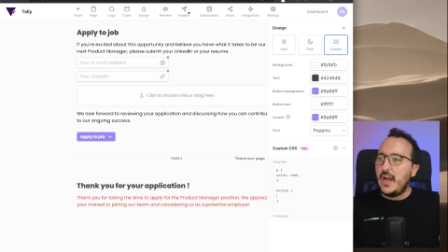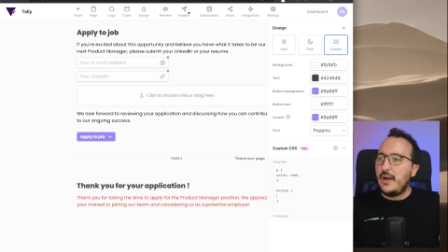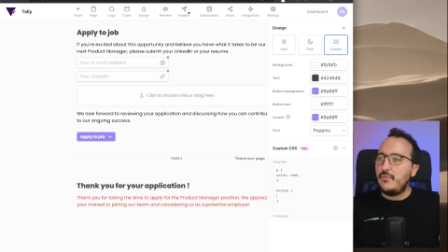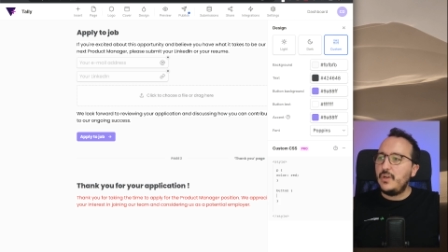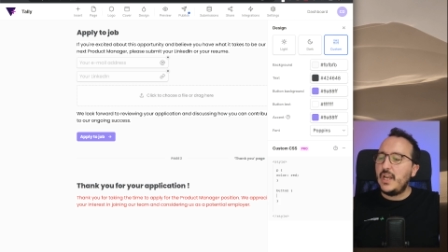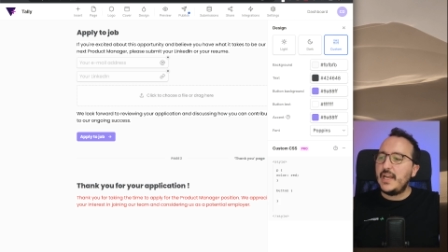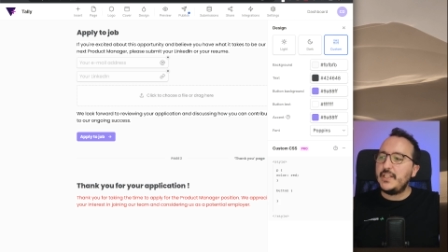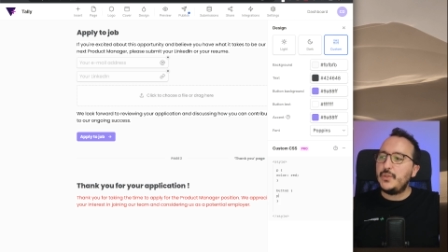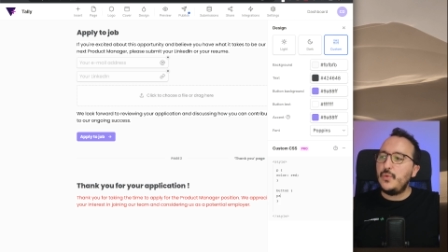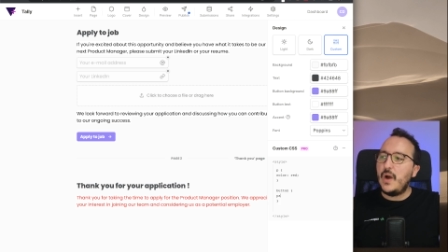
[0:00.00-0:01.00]
I would
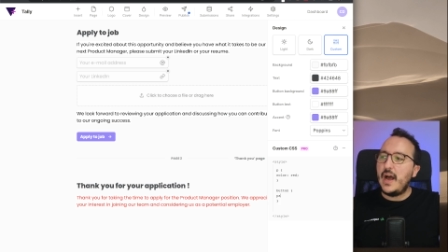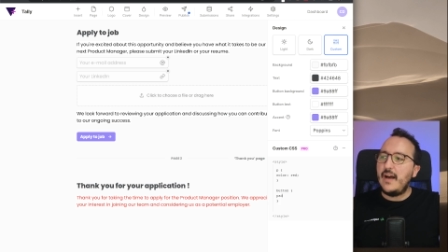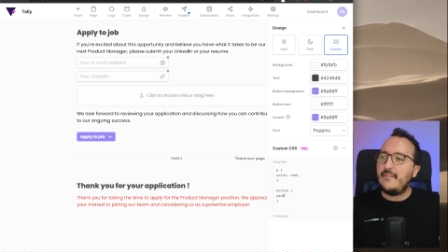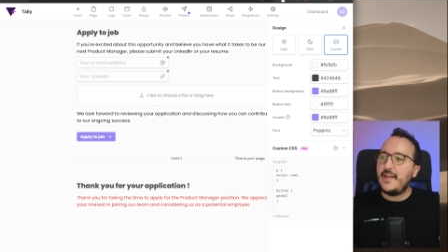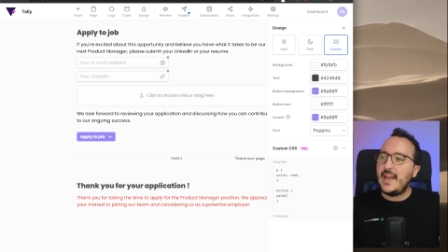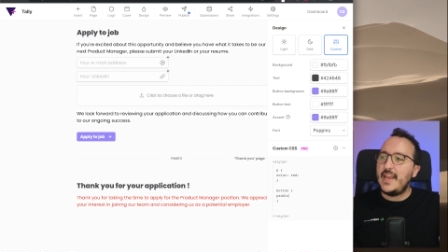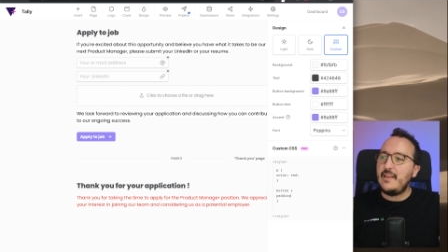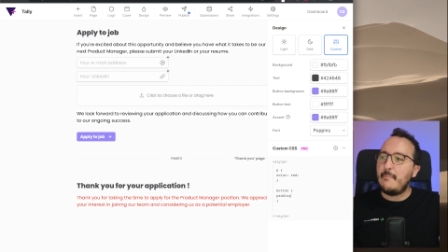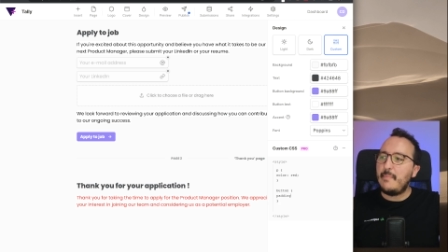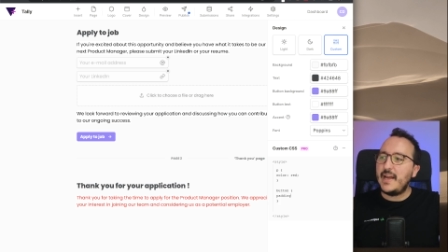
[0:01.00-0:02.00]
like to have
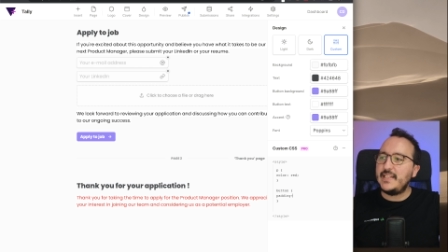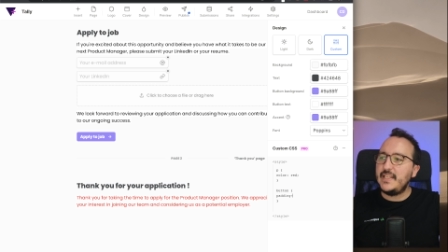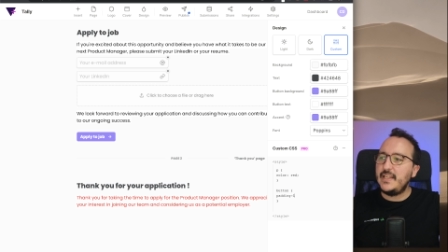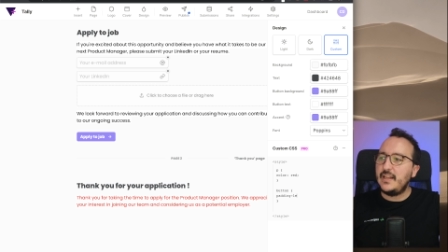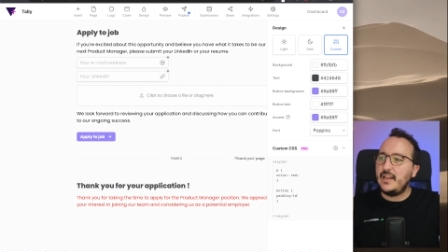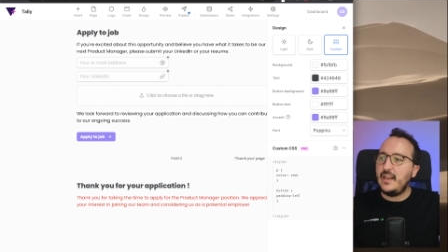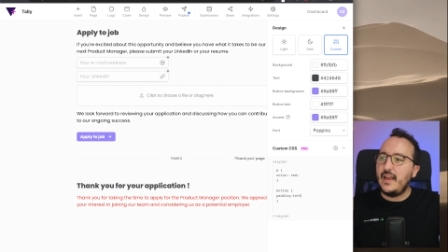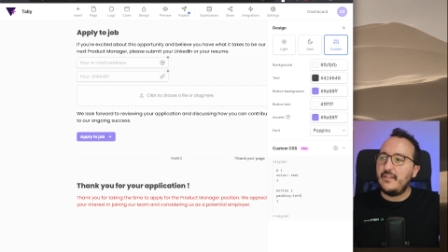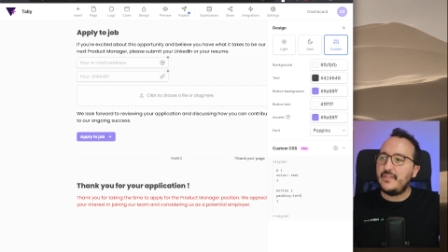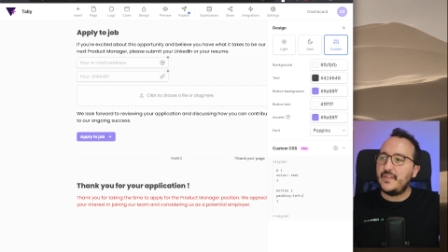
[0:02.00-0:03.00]
a padding
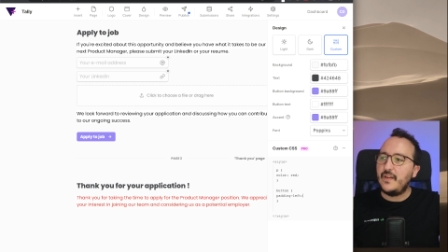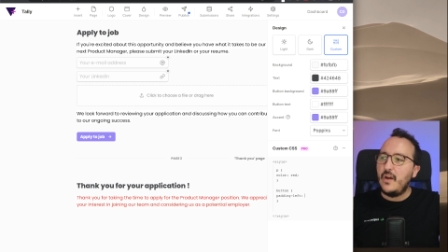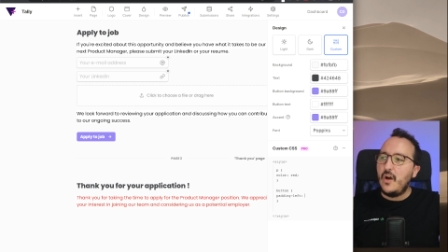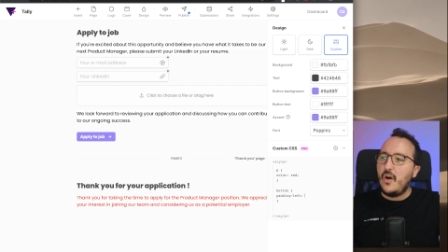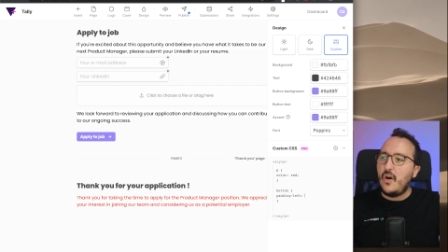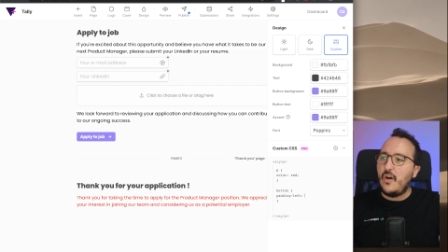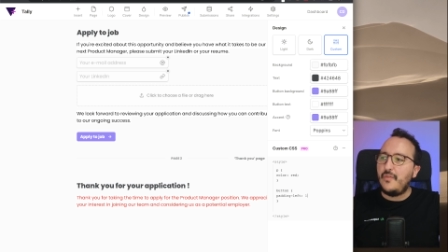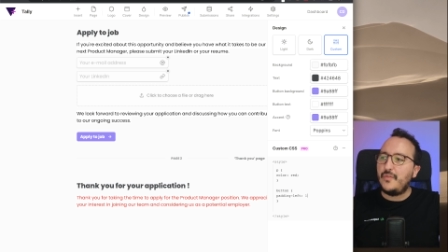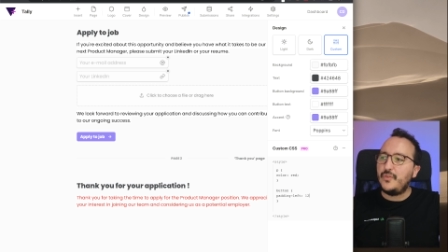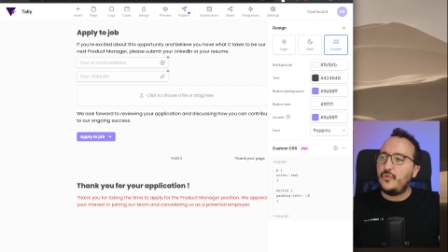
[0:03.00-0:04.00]
left
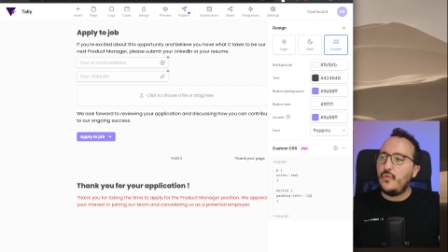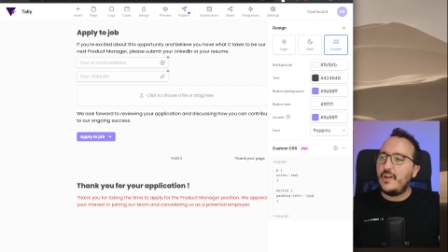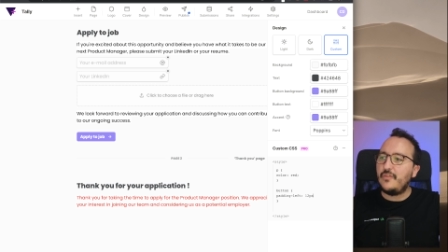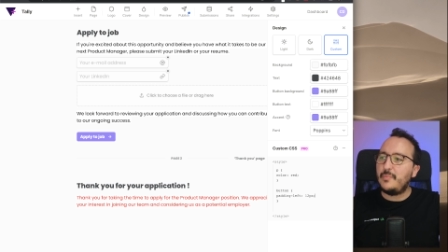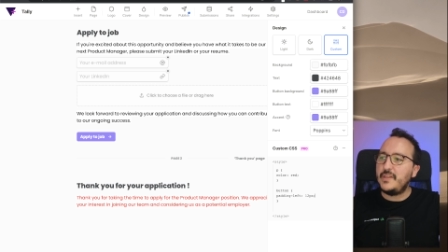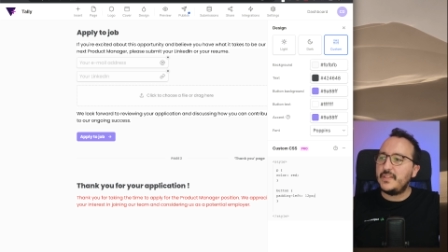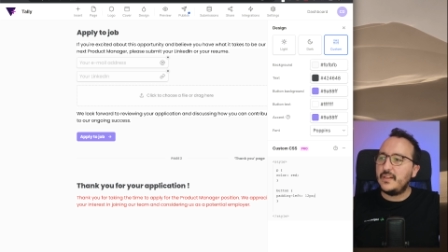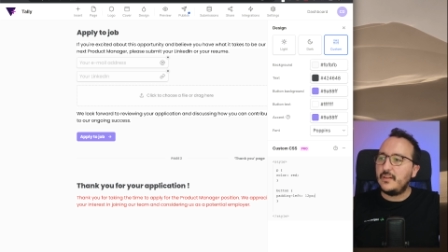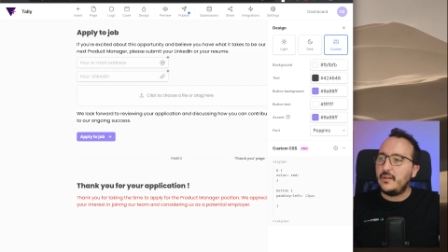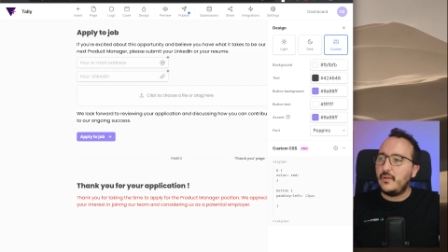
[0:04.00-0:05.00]
of 12
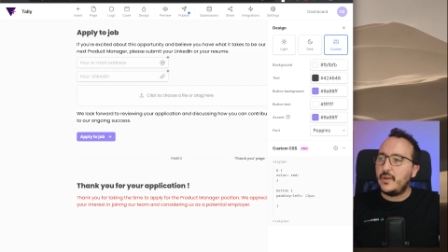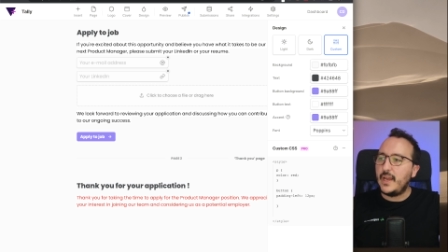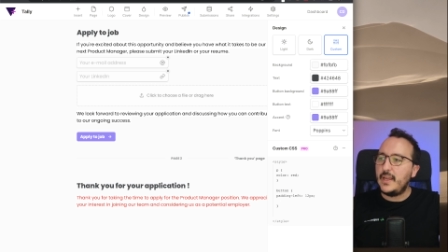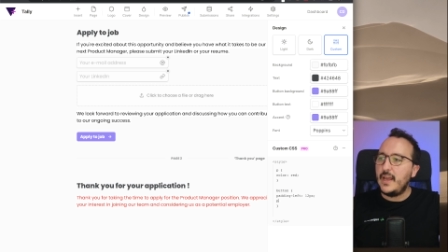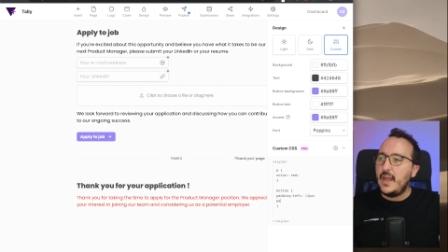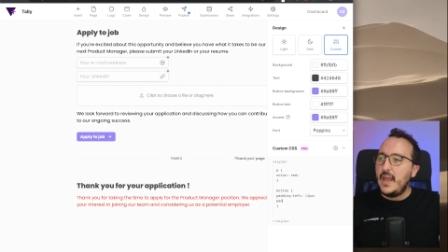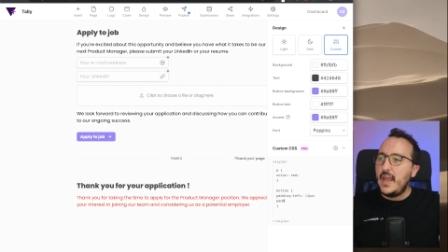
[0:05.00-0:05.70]
pixels, okay,